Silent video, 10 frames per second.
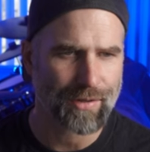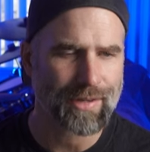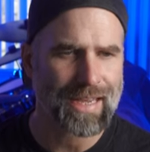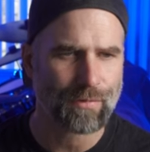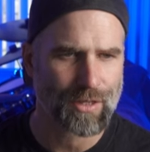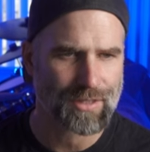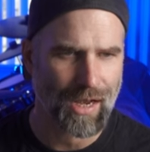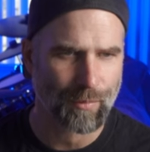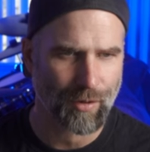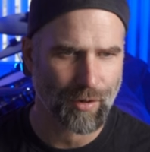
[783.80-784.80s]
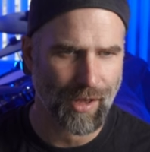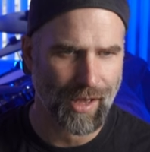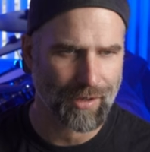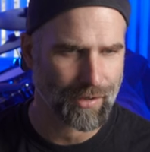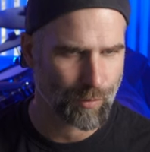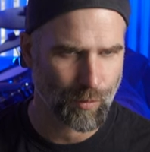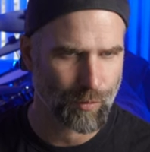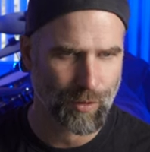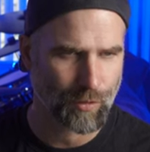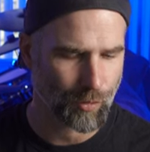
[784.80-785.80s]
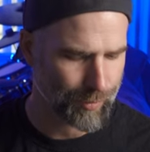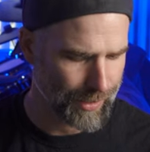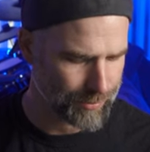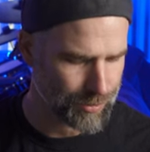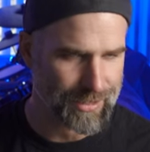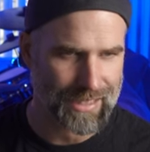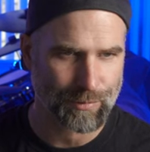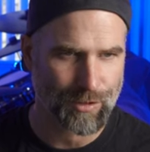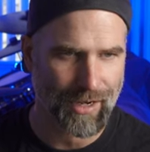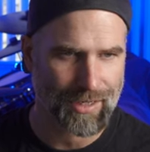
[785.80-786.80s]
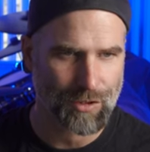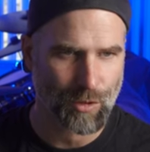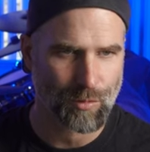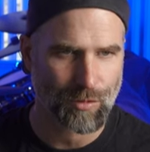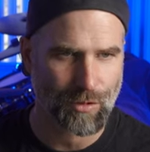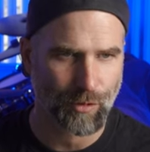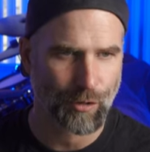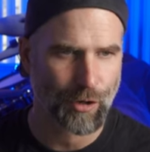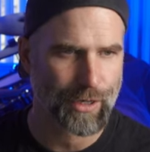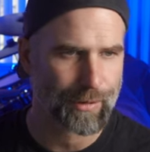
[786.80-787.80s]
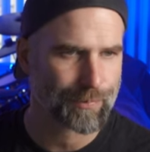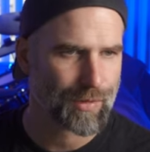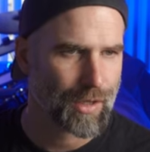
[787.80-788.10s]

leave this number, I will not be able to sleep tonight, so thirty.